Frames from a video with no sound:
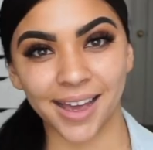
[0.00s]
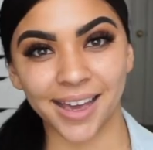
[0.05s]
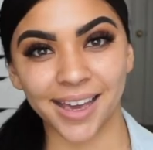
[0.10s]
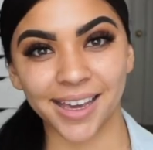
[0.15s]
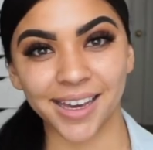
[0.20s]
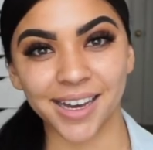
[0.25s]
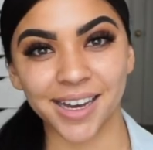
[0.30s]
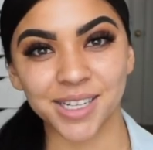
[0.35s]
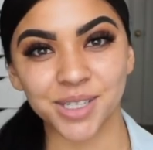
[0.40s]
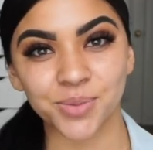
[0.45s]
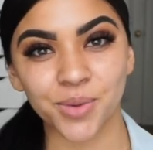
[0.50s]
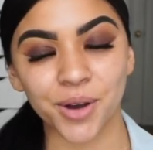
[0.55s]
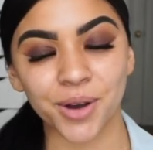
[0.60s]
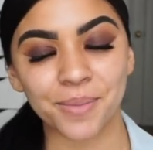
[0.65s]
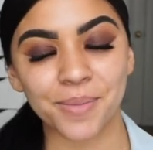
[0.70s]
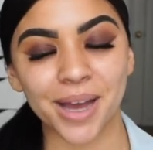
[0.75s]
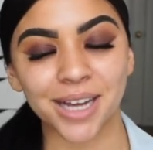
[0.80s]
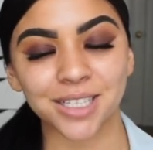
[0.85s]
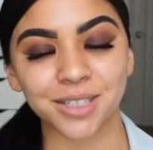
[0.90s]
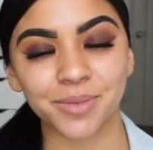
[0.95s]
Hey guys,
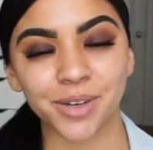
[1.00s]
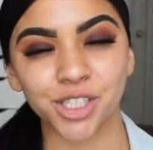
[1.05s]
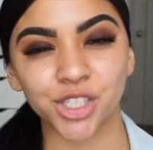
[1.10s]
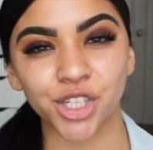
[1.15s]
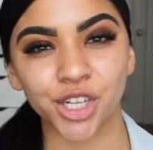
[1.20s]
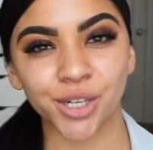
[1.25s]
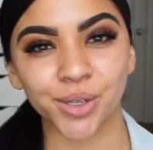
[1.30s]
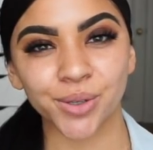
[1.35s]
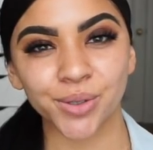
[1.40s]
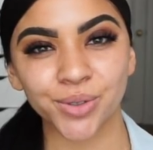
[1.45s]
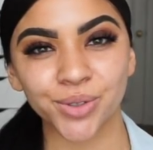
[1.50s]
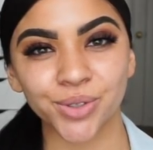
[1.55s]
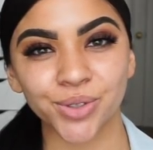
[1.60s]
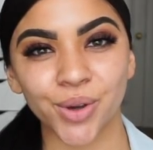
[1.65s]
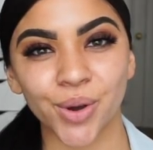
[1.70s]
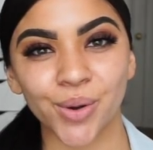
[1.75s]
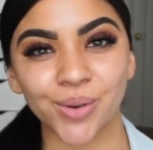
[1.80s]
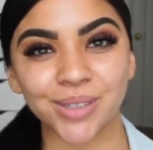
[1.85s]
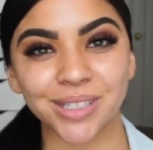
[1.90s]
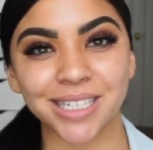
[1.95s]
welcome back to my channel.
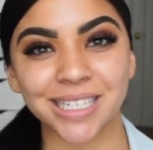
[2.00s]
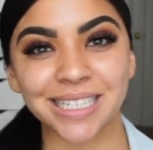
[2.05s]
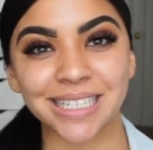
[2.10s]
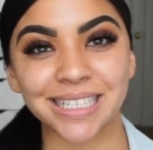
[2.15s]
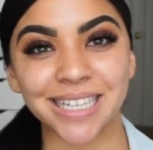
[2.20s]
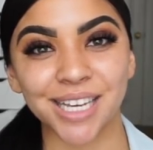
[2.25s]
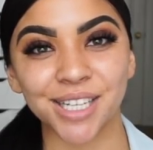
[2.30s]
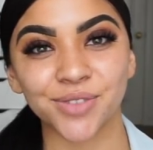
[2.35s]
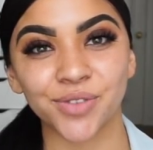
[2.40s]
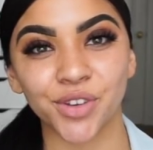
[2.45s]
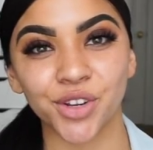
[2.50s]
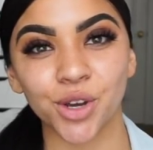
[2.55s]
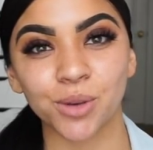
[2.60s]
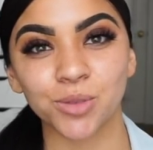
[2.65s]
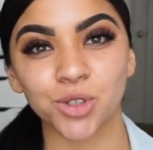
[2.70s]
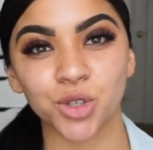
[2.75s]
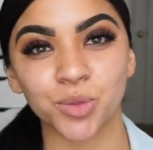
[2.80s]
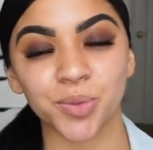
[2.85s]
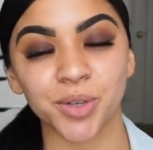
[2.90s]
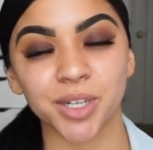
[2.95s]
So today's video,
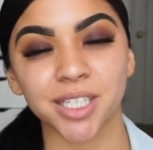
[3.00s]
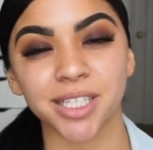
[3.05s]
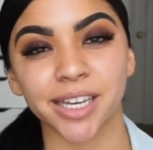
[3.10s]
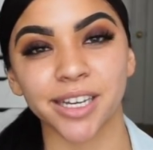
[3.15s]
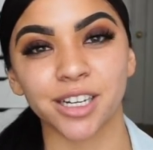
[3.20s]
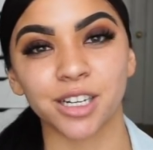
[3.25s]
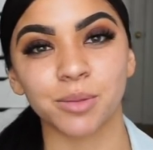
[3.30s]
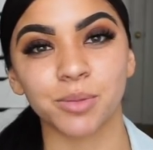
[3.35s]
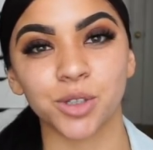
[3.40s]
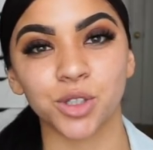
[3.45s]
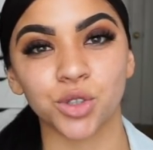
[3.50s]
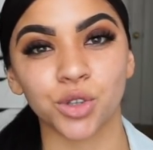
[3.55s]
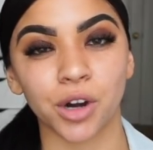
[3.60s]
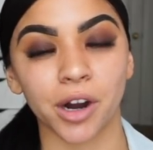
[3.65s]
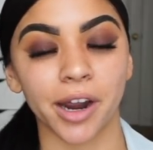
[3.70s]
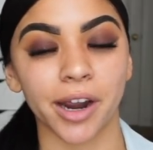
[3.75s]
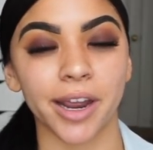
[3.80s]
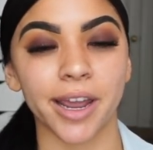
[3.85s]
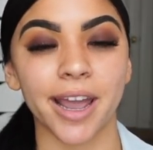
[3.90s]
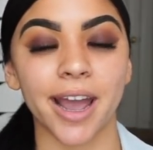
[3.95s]
I'm super excited to be
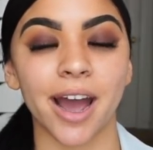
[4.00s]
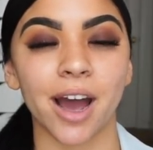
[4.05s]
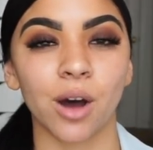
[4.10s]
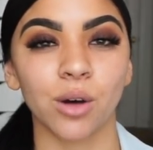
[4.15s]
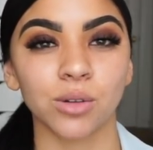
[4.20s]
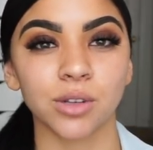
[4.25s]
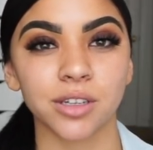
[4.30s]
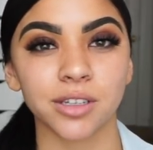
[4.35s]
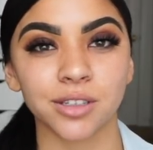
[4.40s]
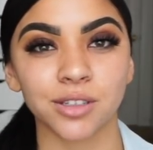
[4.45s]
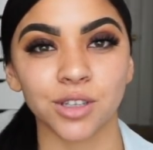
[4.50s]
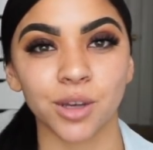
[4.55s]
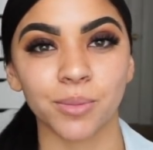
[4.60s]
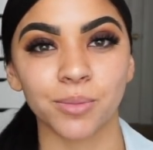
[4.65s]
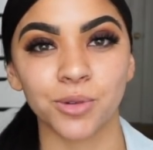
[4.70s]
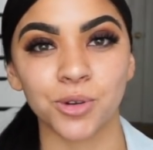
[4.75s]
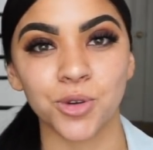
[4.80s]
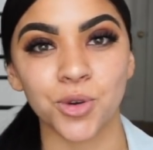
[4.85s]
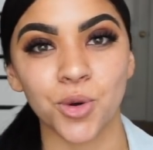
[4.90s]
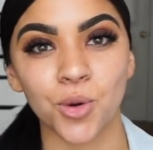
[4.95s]
trying out
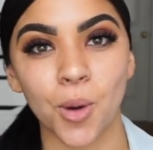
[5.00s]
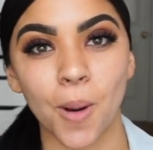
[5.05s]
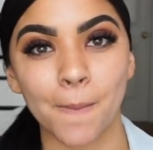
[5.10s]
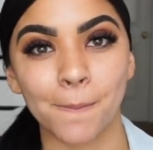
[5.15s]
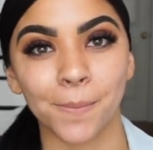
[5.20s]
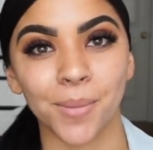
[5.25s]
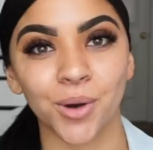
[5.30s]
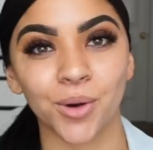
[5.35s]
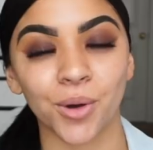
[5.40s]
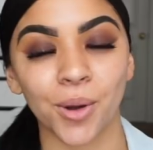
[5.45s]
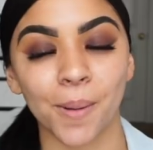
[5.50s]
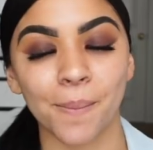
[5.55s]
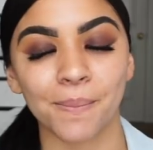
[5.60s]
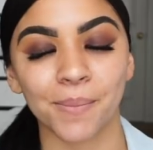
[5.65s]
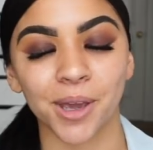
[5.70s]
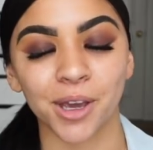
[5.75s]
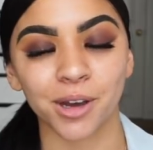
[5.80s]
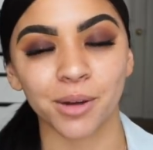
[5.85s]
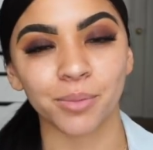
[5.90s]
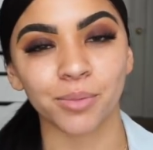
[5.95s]
some new Milk
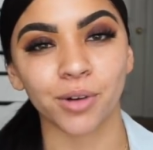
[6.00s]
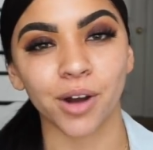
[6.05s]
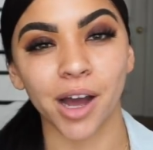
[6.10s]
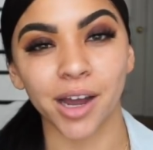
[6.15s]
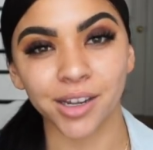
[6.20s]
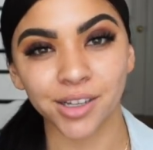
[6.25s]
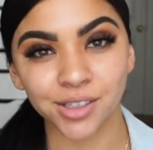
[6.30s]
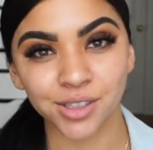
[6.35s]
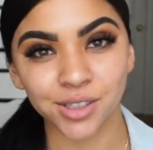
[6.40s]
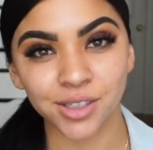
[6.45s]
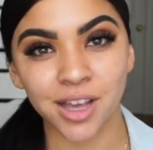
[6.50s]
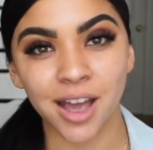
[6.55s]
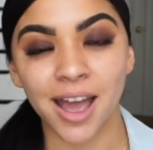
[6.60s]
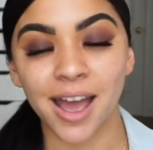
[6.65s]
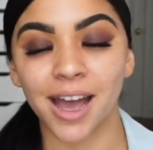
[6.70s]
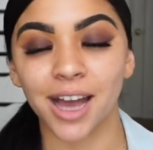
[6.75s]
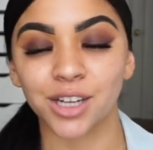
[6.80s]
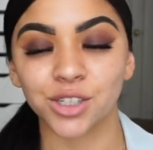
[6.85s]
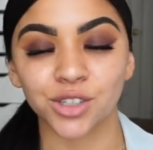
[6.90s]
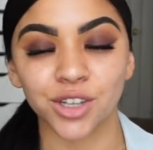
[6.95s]
Makeup products.
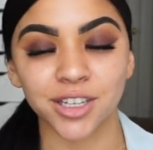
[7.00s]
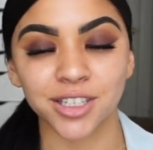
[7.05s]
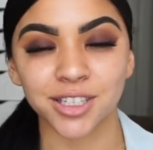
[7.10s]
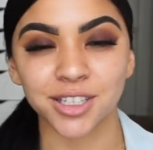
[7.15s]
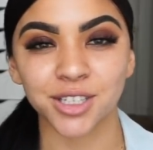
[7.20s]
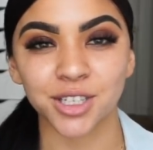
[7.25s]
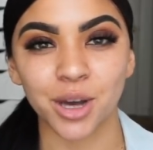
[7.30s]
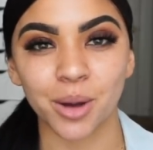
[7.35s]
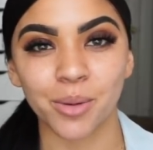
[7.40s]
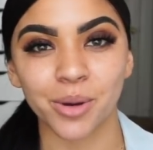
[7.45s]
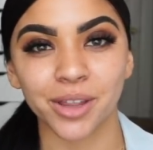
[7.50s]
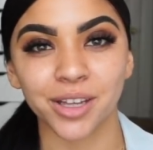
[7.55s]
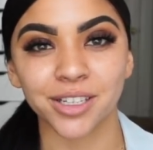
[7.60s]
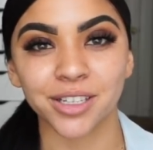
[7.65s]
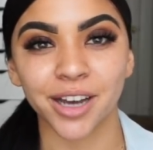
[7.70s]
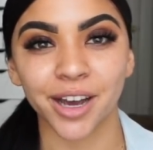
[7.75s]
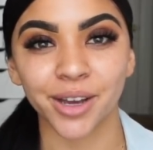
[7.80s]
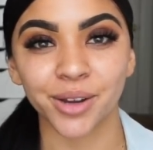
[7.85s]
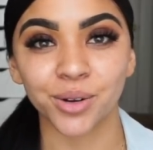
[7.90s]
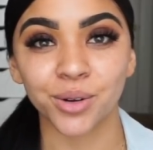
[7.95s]
As you guys can tell by the
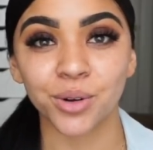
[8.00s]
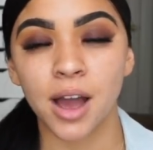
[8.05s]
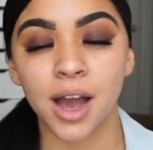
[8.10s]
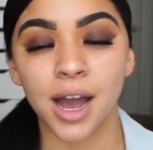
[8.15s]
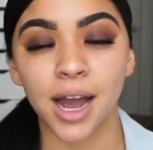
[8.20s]
title,